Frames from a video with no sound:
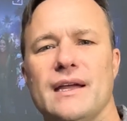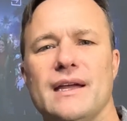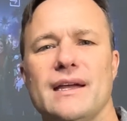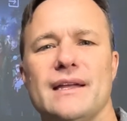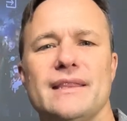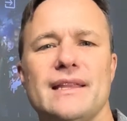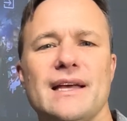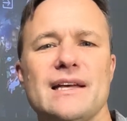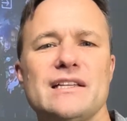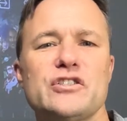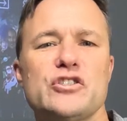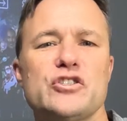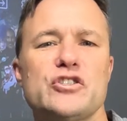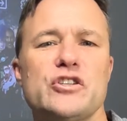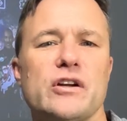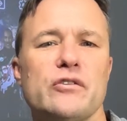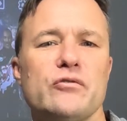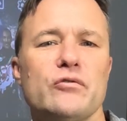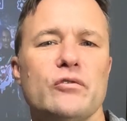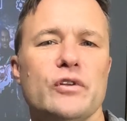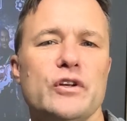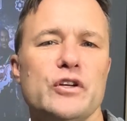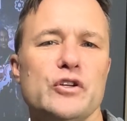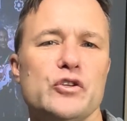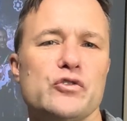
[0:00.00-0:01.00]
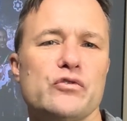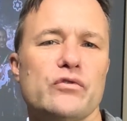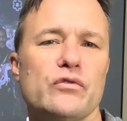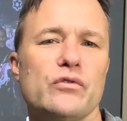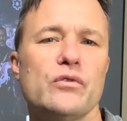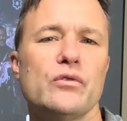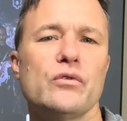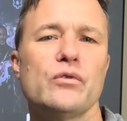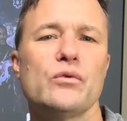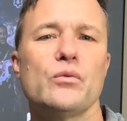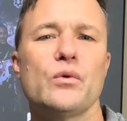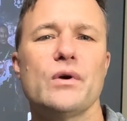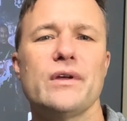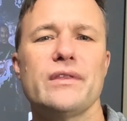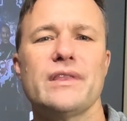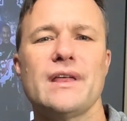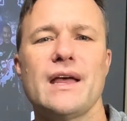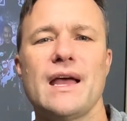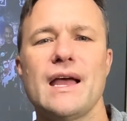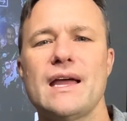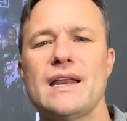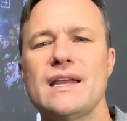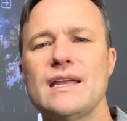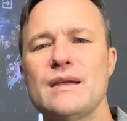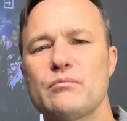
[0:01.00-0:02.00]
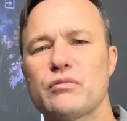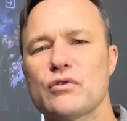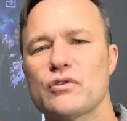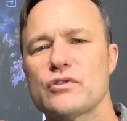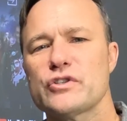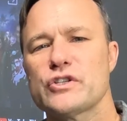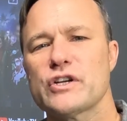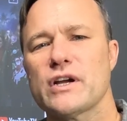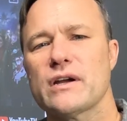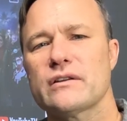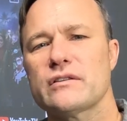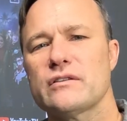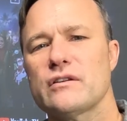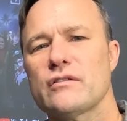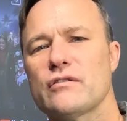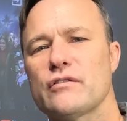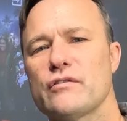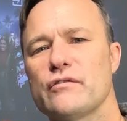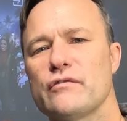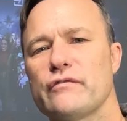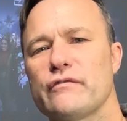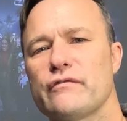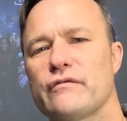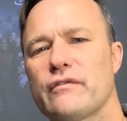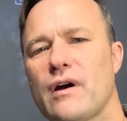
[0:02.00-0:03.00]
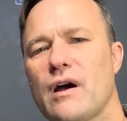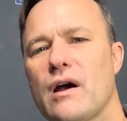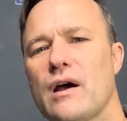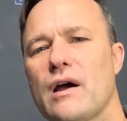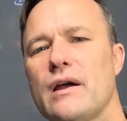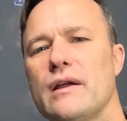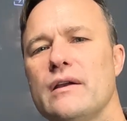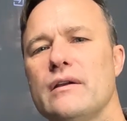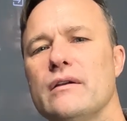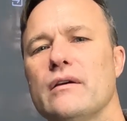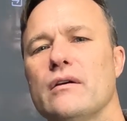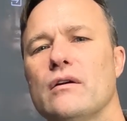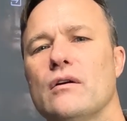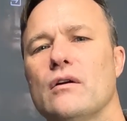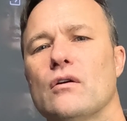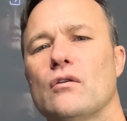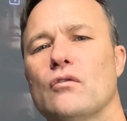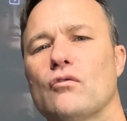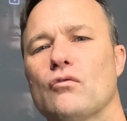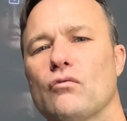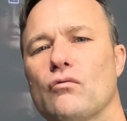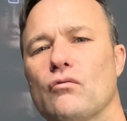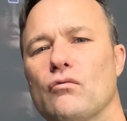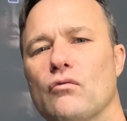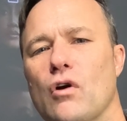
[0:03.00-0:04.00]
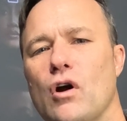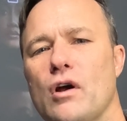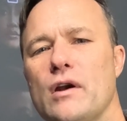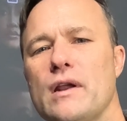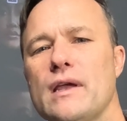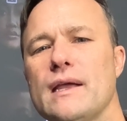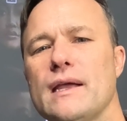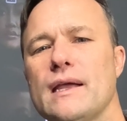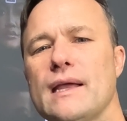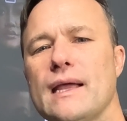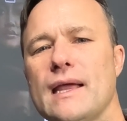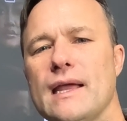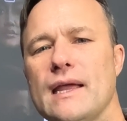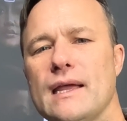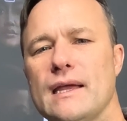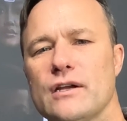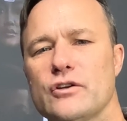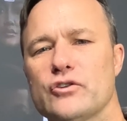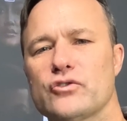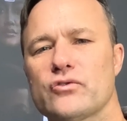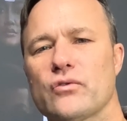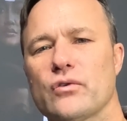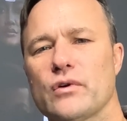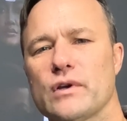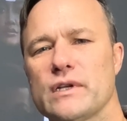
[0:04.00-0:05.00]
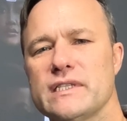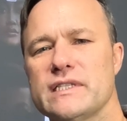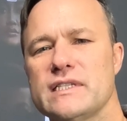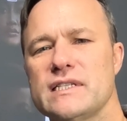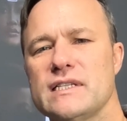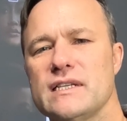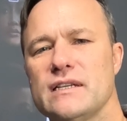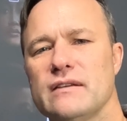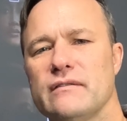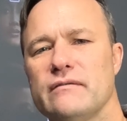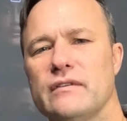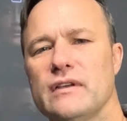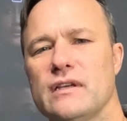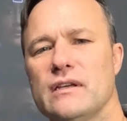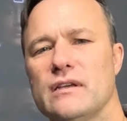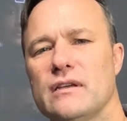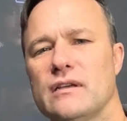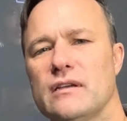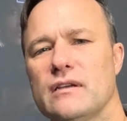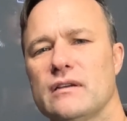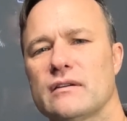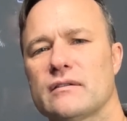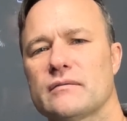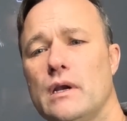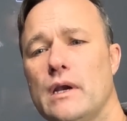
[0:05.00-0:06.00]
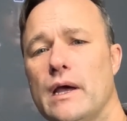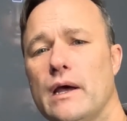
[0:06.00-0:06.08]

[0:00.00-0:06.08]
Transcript: And that's generally true with any projector you find running Android TV.